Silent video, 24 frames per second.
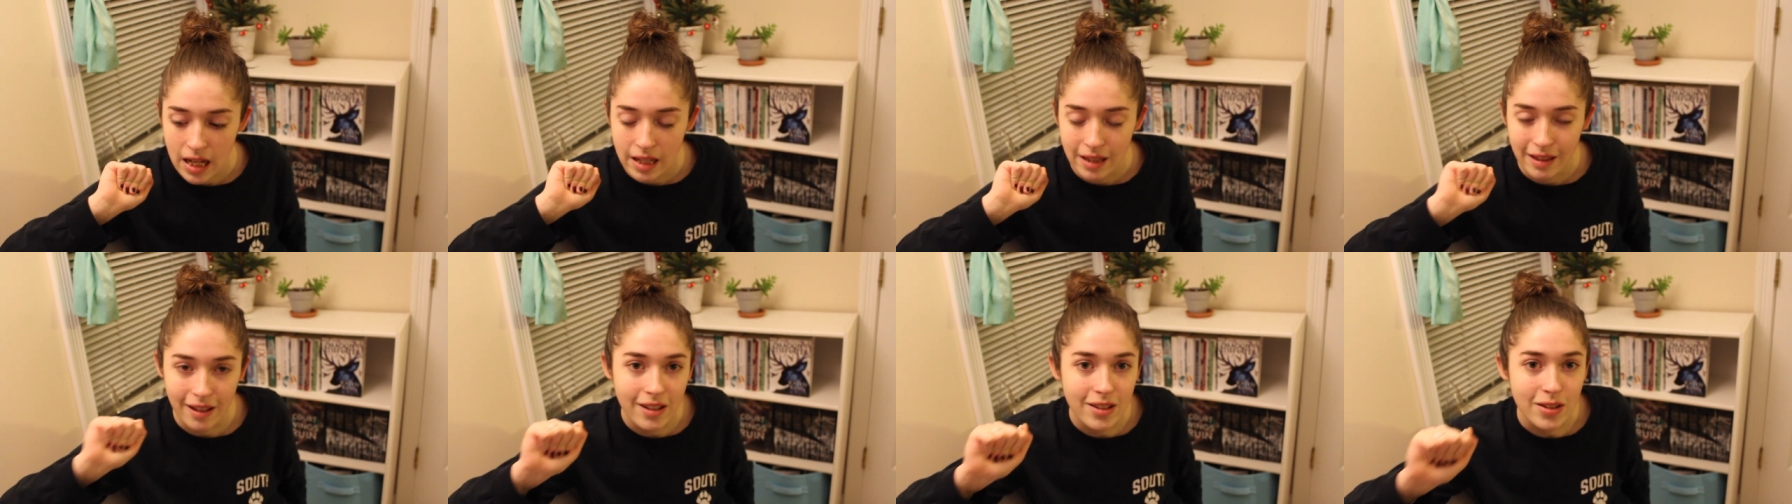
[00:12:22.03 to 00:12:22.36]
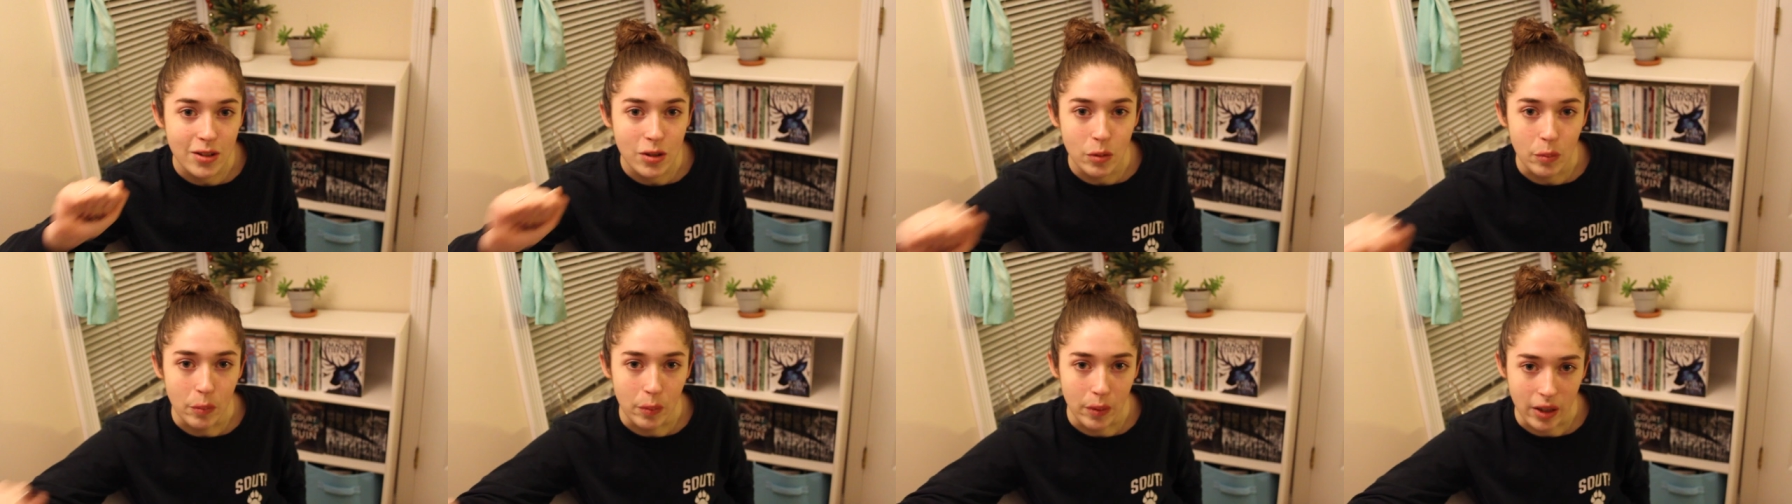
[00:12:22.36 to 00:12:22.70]
these
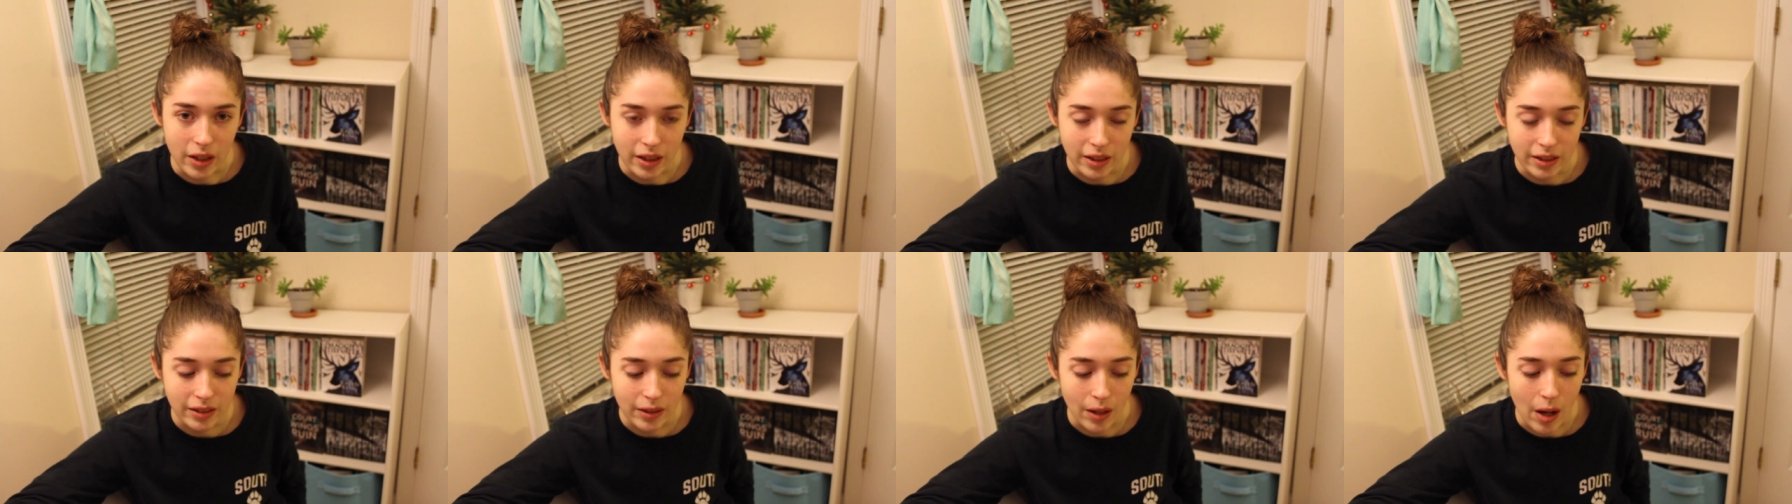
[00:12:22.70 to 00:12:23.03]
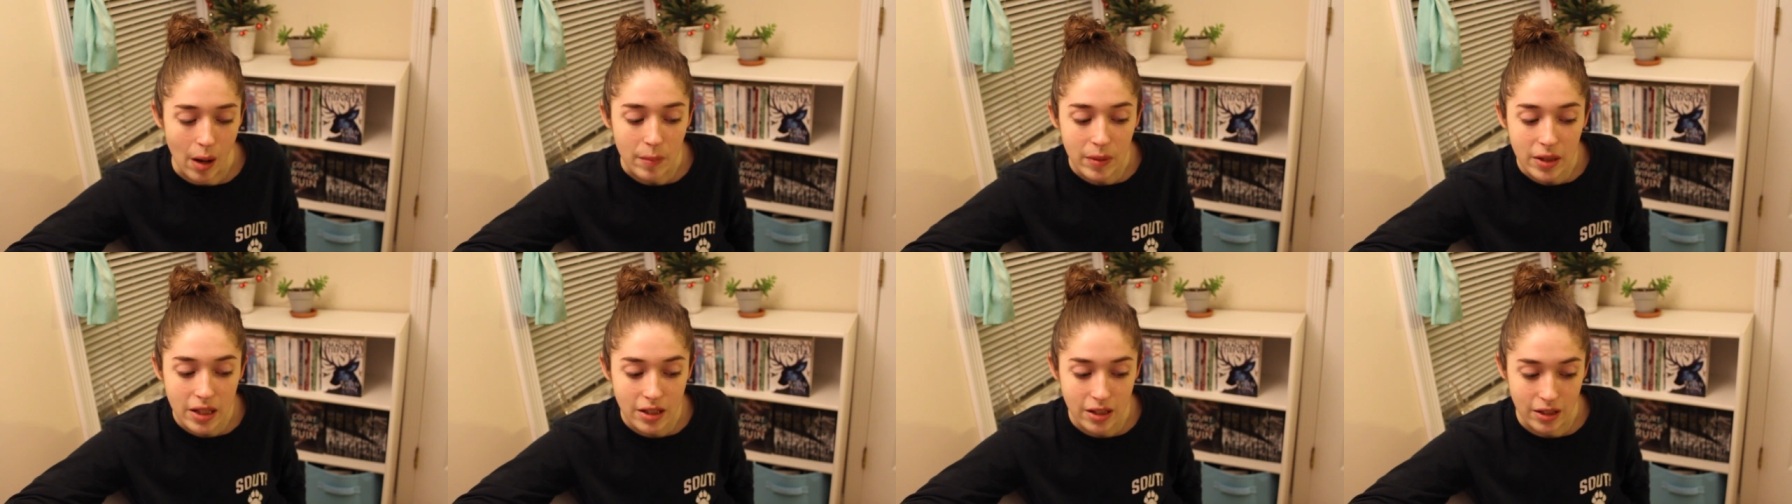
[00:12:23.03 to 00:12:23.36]
two books, so
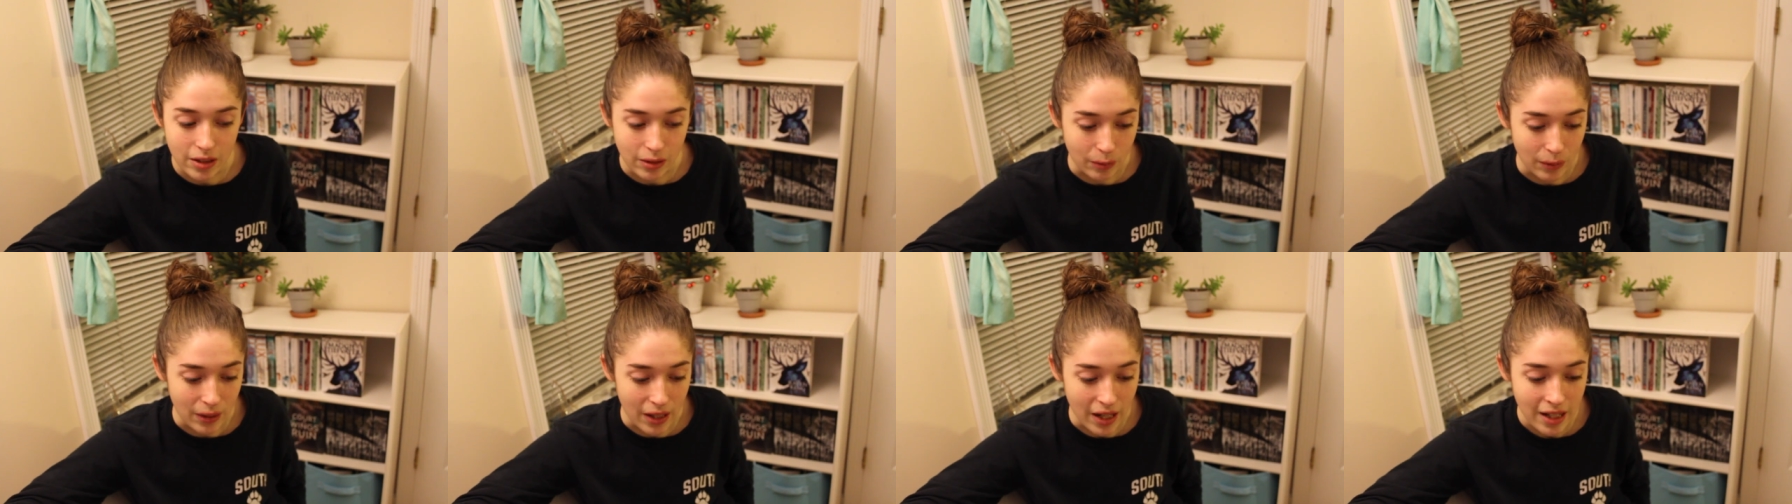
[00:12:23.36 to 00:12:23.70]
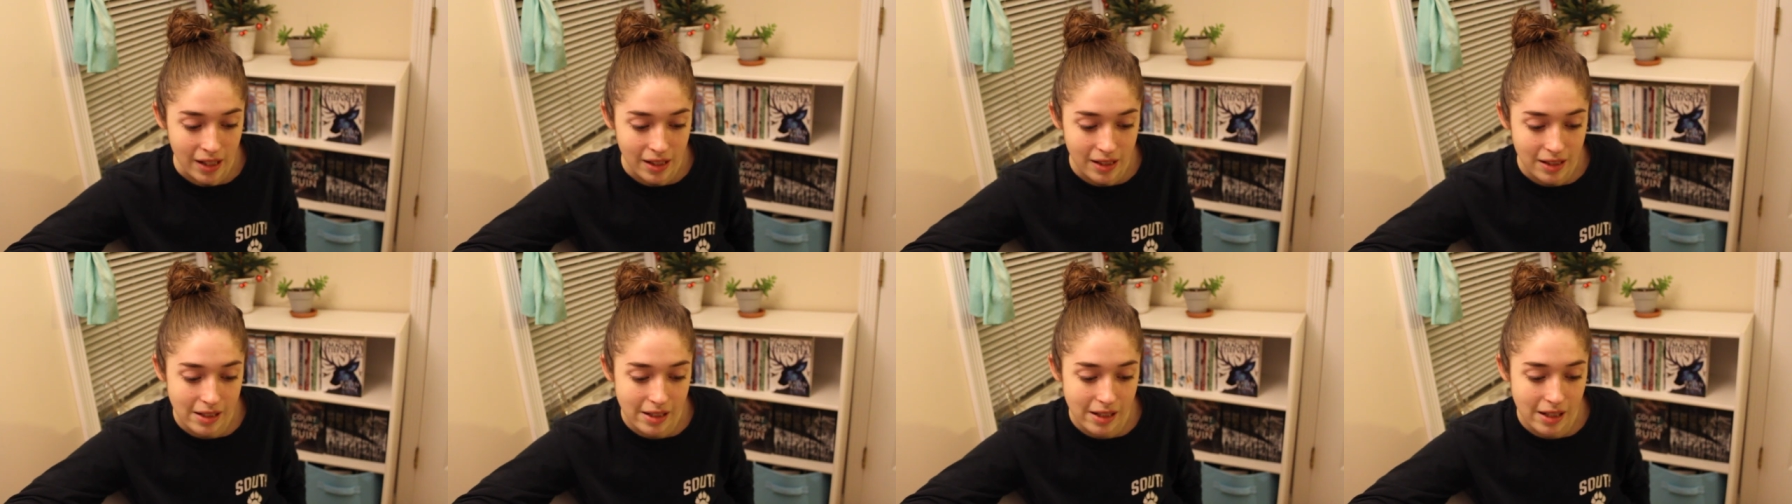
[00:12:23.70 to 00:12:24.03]
I'm gonna do
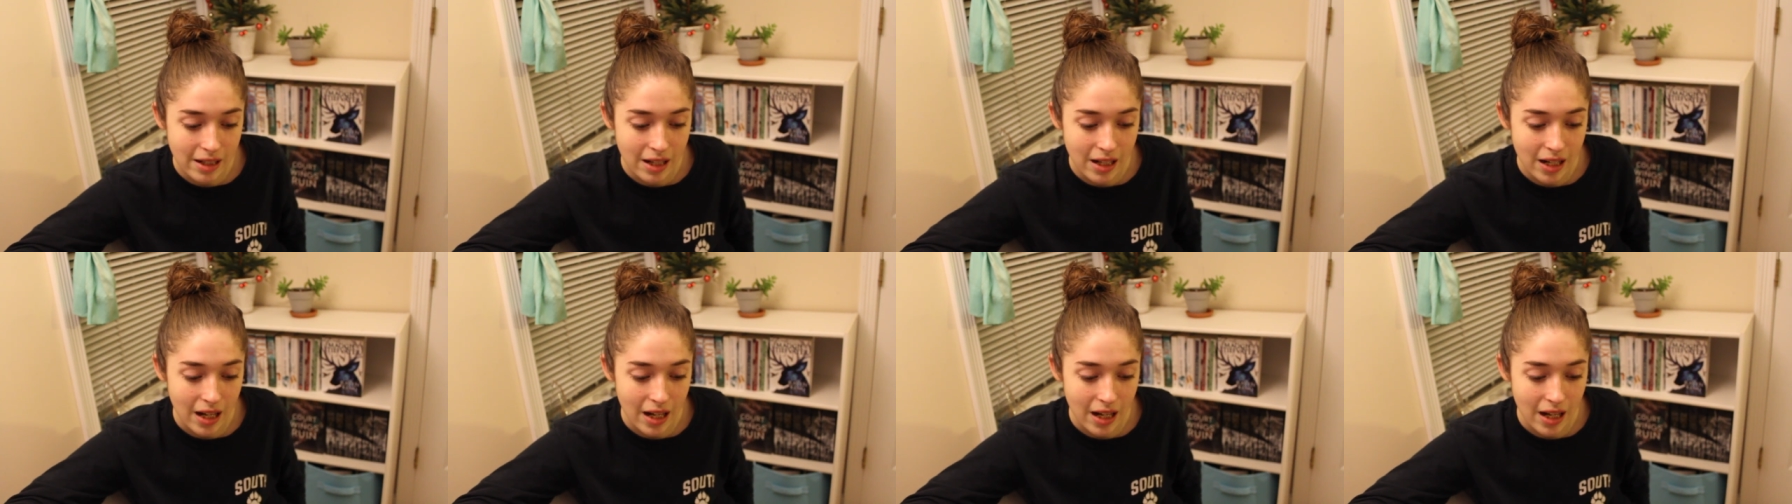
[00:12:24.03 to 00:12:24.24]
it